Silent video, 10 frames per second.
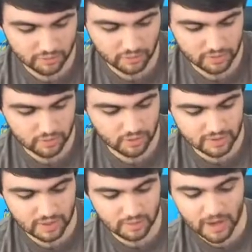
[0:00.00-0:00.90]
for these
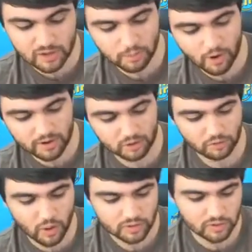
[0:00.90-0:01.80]
rookies. And the best part is,
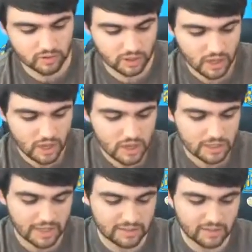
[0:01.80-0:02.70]
folks, is you,
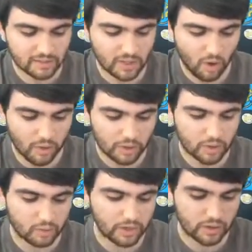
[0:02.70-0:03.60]
you get to see all their
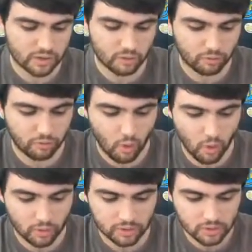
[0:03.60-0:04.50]
careers
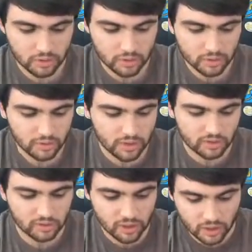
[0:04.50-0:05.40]
unfold
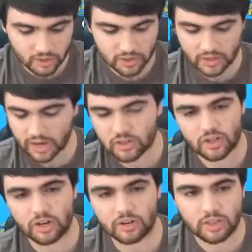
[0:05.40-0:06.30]
this year, the next
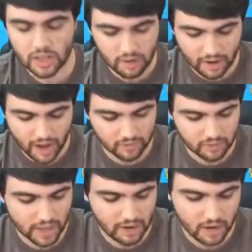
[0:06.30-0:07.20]
year, and the year after
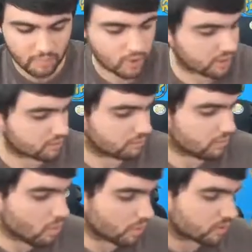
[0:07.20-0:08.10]
that. And I'm looking
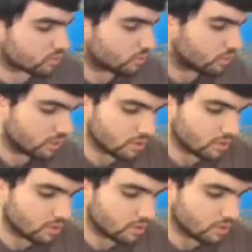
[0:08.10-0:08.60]
forward to